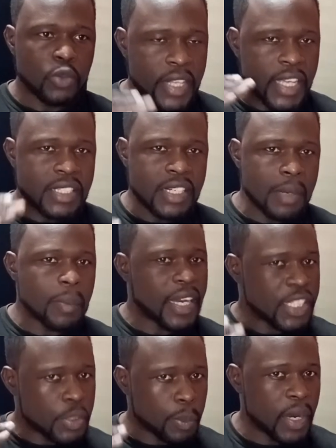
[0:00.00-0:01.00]
to the extreme
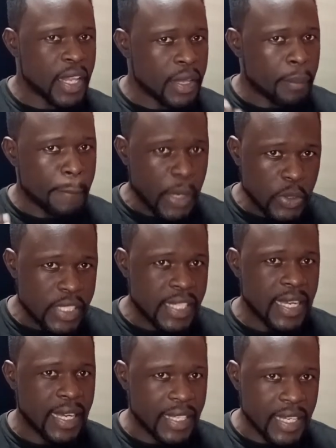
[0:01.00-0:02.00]
let's play
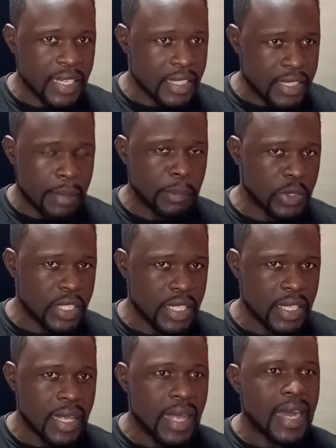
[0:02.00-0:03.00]
music again the same
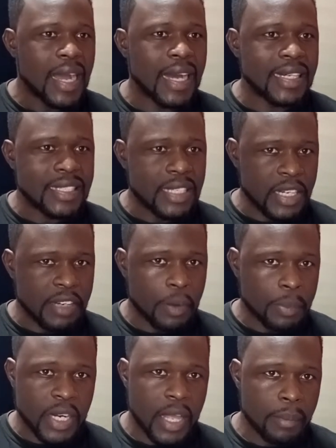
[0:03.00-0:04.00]
music at
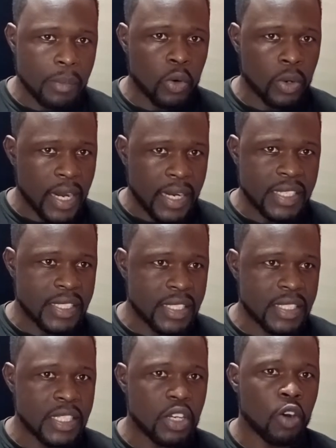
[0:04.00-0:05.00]
reverb time or
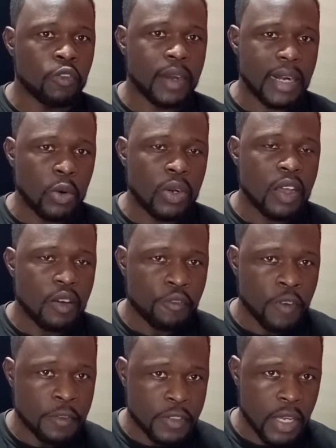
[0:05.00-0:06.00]
RT60 of around
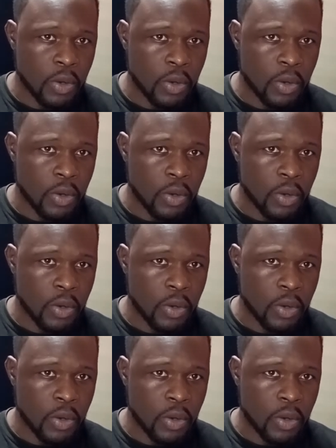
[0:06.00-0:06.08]
5